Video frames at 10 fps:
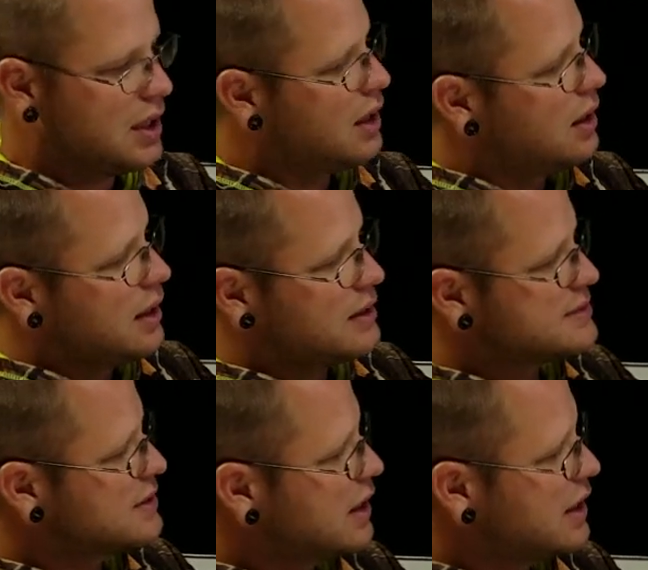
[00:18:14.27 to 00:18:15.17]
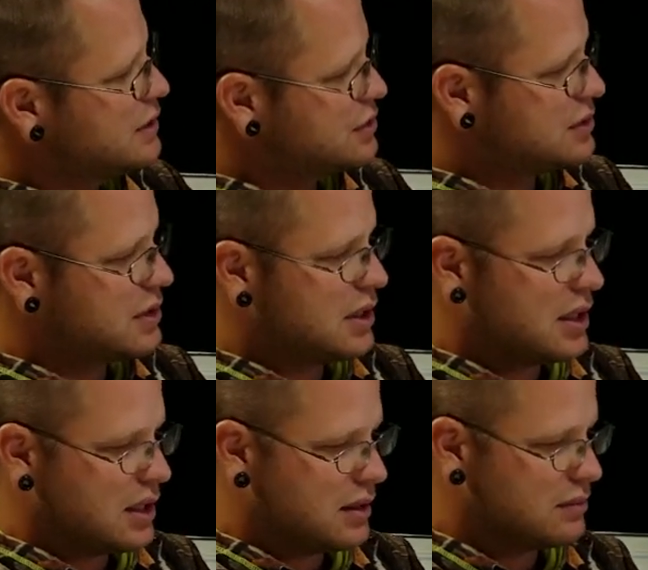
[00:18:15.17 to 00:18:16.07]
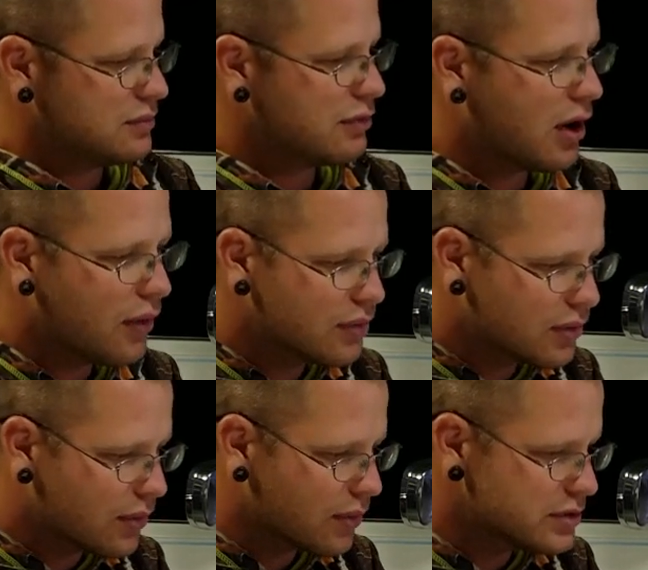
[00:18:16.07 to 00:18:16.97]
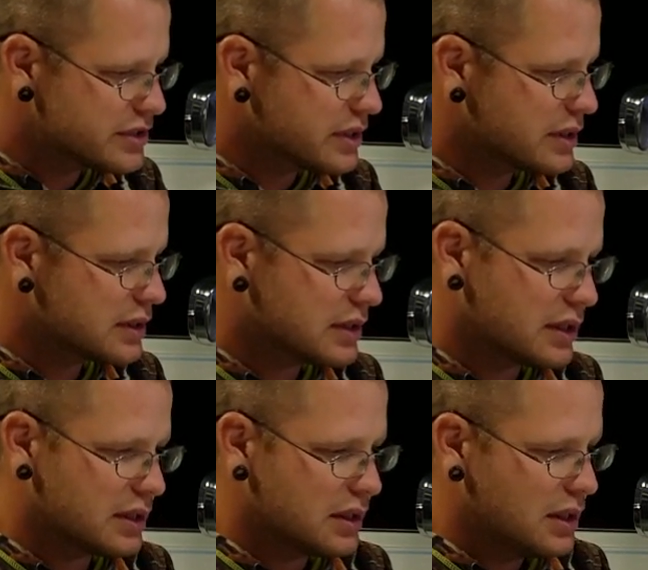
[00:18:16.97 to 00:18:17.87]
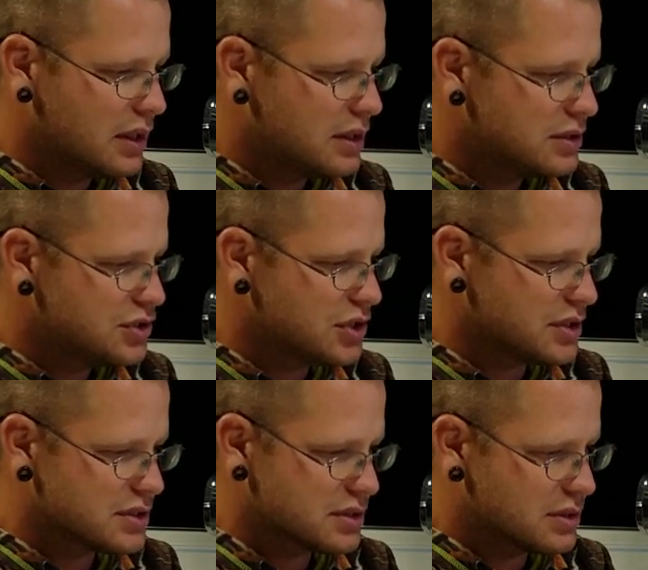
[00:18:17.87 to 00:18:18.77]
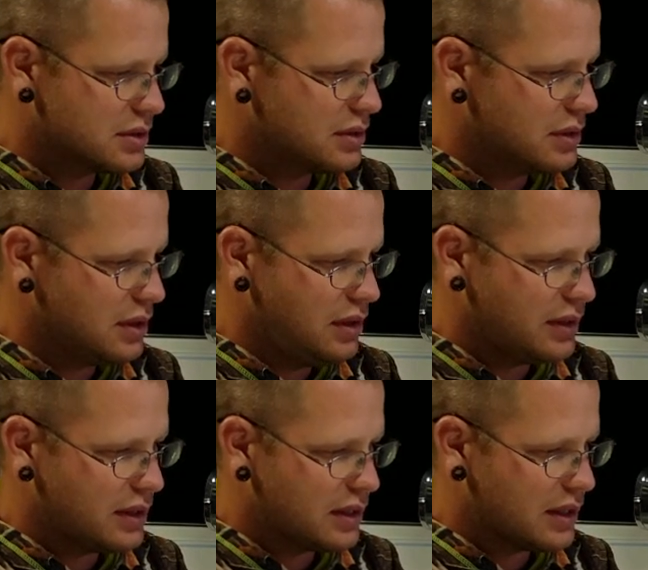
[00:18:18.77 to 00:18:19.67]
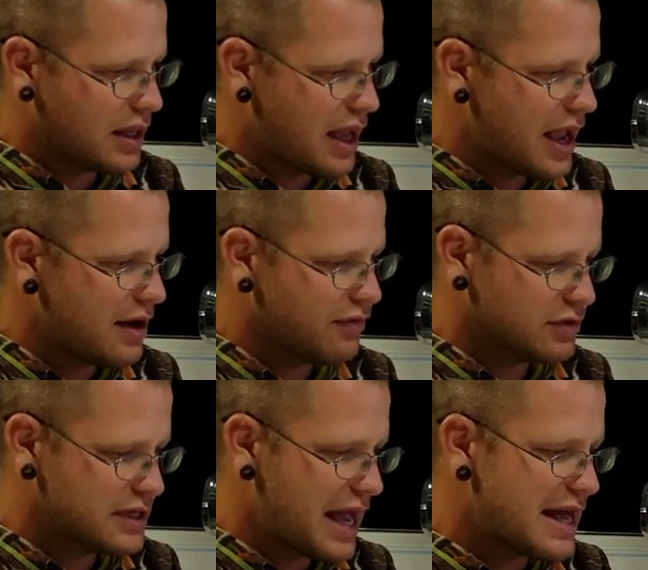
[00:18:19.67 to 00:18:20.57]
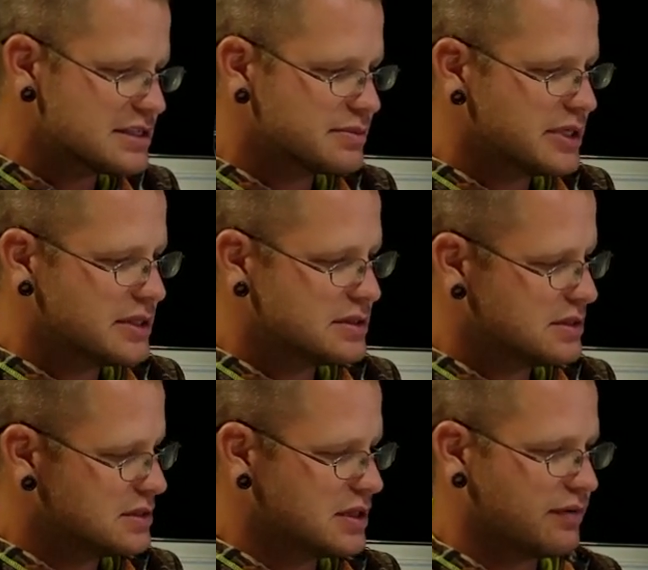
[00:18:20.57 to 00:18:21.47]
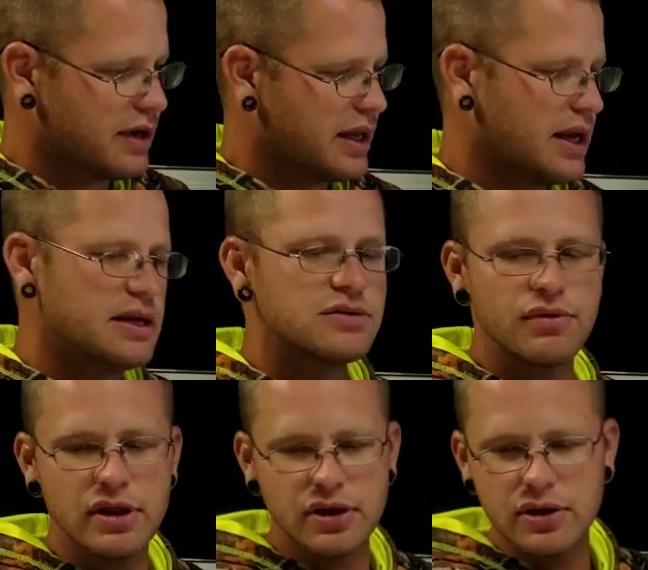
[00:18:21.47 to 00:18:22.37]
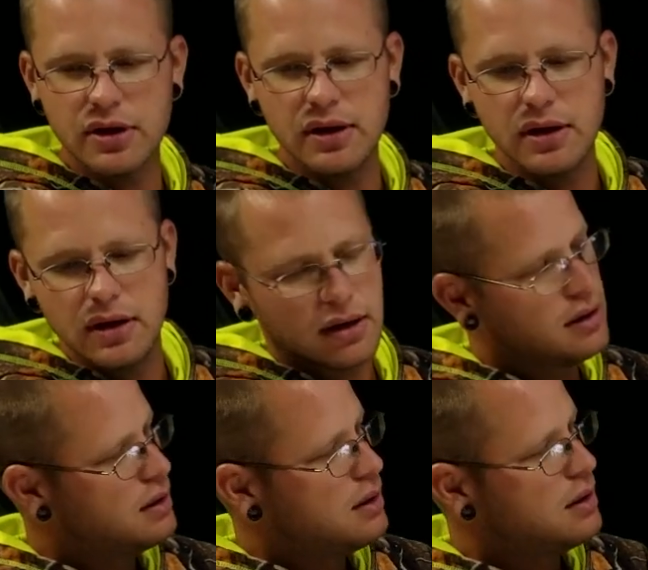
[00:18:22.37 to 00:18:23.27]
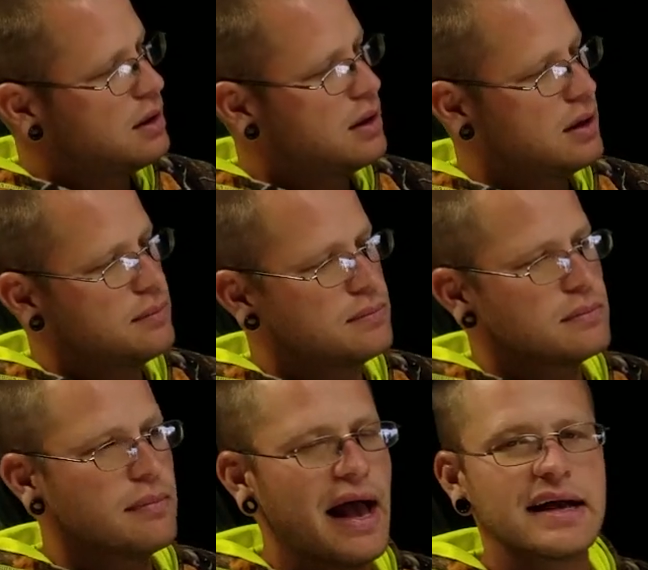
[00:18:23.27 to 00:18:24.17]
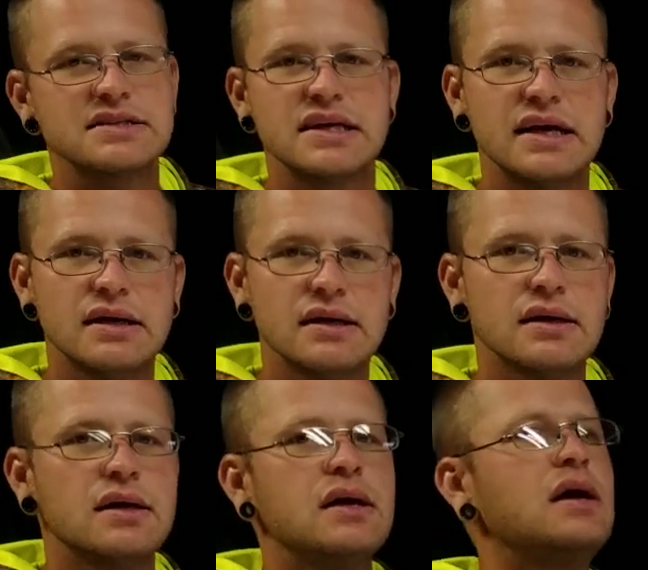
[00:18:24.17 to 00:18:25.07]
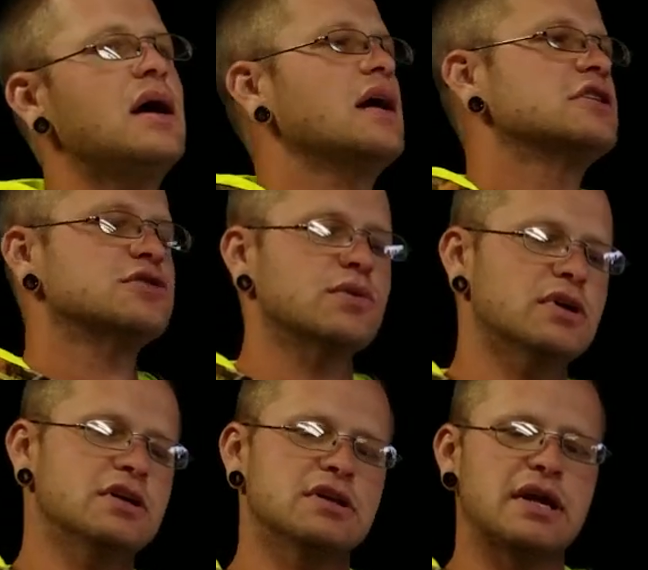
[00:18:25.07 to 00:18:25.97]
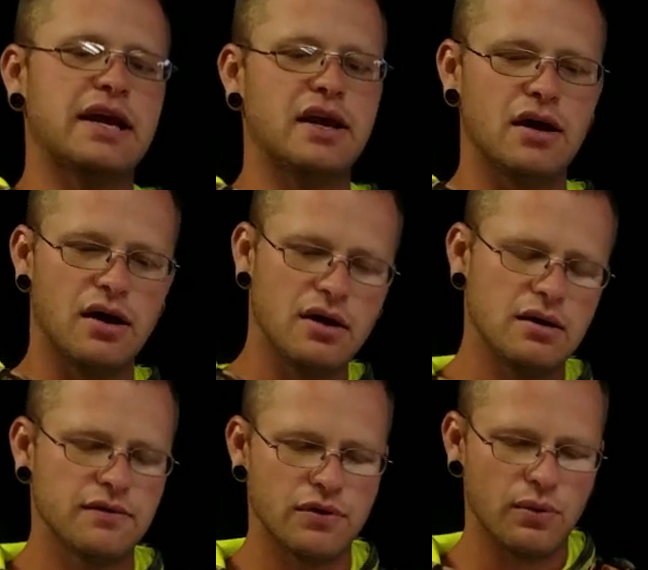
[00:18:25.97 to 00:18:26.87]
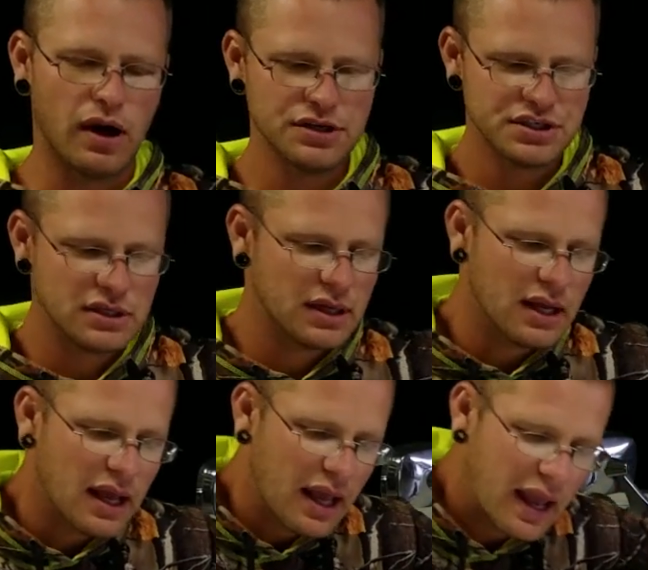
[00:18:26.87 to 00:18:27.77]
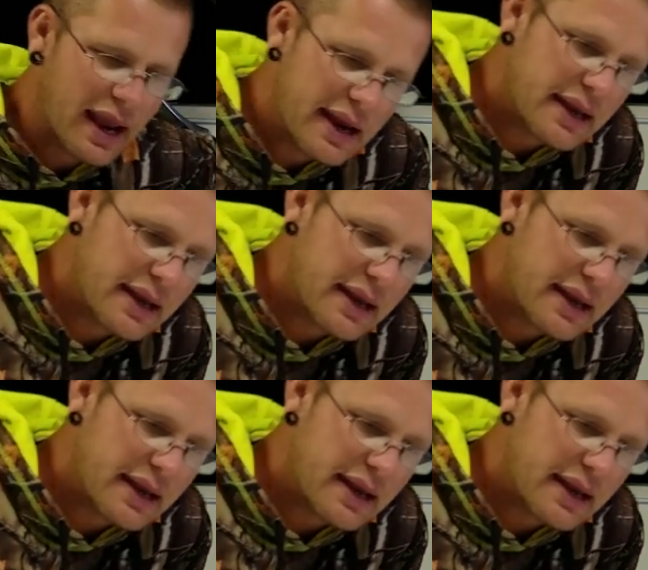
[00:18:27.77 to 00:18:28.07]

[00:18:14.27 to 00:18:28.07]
and such, road coursing, and just advertisements, stuff like that. It's a really good magazine. I just wanted to thank y'all for watching, and